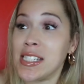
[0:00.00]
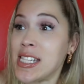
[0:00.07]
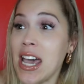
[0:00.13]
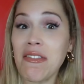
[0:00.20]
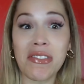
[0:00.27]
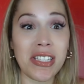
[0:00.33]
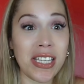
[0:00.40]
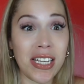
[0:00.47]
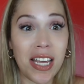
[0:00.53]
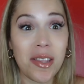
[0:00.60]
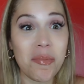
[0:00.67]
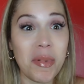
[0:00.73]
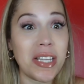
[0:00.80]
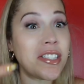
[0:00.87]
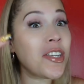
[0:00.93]
17
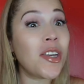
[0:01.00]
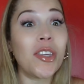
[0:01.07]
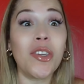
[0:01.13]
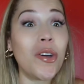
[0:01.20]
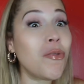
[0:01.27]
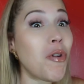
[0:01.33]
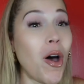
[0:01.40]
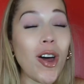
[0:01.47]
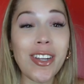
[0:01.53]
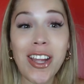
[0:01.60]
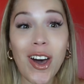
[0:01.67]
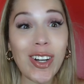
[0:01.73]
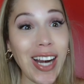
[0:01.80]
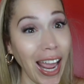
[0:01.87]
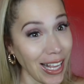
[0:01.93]
other bitch, you raw
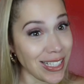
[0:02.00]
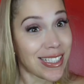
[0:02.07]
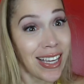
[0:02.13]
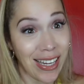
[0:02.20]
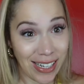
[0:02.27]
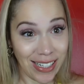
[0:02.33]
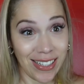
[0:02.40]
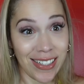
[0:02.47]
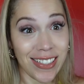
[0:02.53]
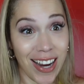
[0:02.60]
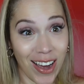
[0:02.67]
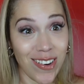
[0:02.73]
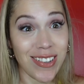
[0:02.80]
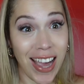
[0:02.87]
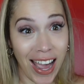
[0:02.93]
dog 18.
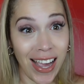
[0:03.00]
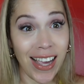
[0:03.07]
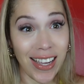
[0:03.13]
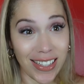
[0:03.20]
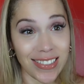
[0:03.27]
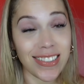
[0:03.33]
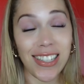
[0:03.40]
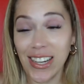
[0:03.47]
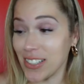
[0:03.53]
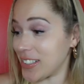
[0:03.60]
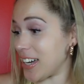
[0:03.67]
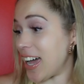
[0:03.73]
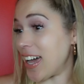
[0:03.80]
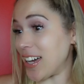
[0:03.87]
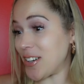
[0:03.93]
Okay?
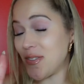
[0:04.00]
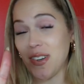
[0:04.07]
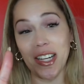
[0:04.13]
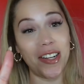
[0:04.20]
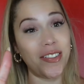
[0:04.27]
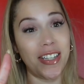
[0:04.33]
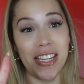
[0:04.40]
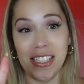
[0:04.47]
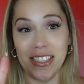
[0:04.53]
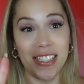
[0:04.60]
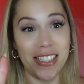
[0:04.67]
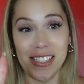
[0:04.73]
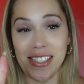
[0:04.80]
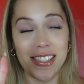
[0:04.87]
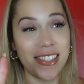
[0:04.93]
Okay. We don't need
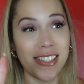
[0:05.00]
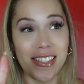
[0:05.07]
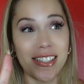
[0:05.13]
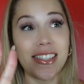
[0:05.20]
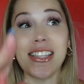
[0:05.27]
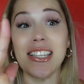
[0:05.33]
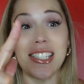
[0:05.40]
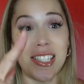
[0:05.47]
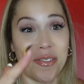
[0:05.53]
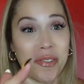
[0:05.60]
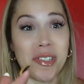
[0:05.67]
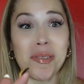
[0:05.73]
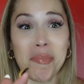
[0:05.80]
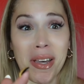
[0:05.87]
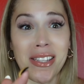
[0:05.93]
this. This is
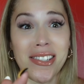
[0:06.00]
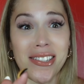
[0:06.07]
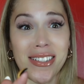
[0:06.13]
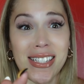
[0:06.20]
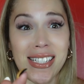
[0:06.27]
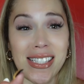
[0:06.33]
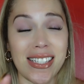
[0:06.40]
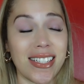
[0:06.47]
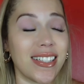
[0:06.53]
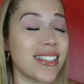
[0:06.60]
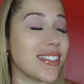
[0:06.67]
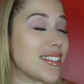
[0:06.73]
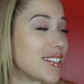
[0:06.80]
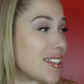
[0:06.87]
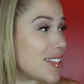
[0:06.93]
for Spencer, isn't it?
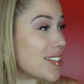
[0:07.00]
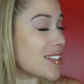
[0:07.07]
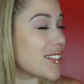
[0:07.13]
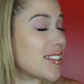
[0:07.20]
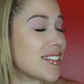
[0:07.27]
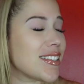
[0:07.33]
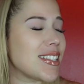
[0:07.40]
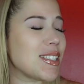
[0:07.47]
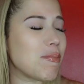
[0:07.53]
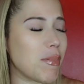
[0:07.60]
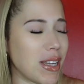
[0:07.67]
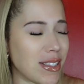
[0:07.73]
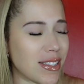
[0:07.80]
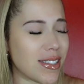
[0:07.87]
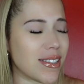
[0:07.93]
Jesus,
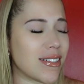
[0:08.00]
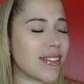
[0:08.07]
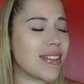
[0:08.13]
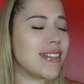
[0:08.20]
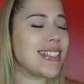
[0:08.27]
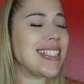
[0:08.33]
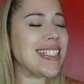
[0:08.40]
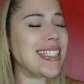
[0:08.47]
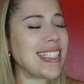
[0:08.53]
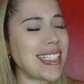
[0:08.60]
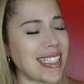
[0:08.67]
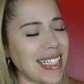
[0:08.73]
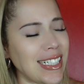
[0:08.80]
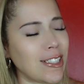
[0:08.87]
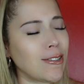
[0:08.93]
Spencer
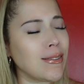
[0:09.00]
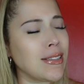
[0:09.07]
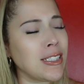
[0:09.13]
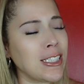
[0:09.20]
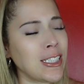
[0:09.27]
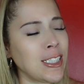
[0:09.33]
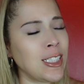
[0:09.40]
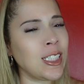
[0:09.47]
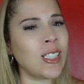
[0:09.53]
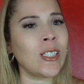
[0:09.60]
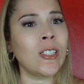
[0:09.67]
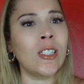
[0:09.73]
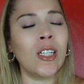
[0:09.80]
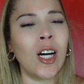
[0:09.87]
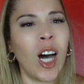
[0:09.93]
is out here.
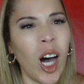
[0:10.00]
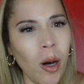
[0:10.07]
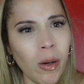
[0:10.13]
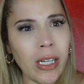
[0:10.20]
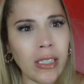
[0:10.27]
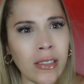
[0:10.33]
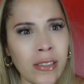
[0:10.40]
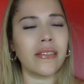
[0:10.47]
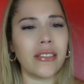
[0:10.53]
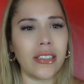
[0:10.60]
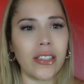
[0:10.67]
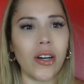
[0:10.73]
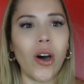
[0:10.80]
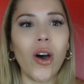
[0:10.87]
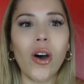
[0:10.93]
How it?
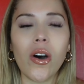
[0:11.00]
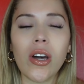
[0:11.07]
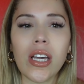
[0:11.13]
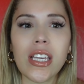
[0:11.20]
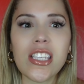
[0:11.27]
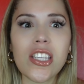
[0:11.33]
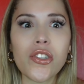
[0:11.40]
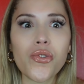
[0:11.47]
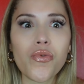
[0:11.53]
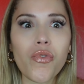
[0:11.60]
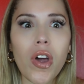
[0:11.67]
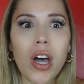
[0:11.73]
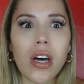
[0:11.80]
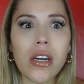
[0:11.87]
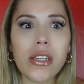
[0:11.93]
Oh, is it
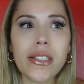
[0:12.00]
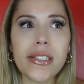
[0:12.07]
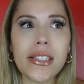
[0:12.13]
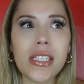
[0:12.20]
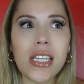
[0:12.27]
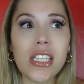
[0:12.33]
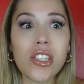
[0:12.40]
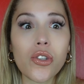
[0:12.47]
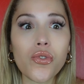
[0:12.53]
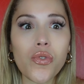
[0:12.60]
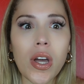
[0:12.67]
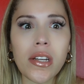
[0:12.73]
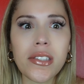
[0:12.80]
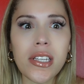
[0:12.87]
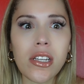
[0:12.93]
drugs? He's a
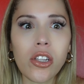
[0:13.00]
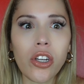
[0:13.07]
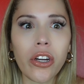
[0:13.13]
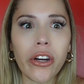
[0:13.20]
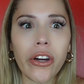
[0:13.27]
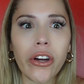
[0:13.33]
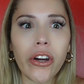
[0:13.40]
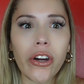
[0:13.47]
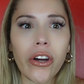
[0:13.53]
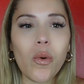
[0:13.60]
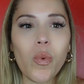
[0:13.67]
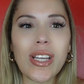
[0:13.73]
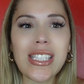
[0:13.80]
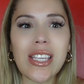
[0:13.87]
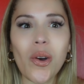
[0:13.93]
drug dealer. He
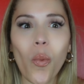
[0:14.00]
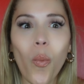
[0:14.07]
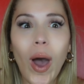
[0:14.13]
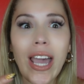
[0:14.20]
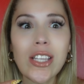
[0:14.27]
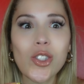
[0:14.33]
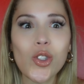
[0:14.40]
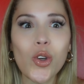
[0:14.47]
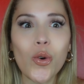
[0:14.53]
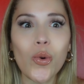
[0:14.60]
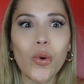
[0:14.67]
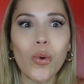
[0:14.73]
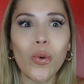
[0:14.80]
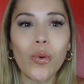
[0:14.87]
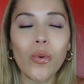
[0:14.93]
went to the white
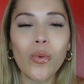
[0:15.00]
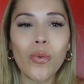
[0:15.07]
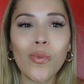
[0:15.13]
school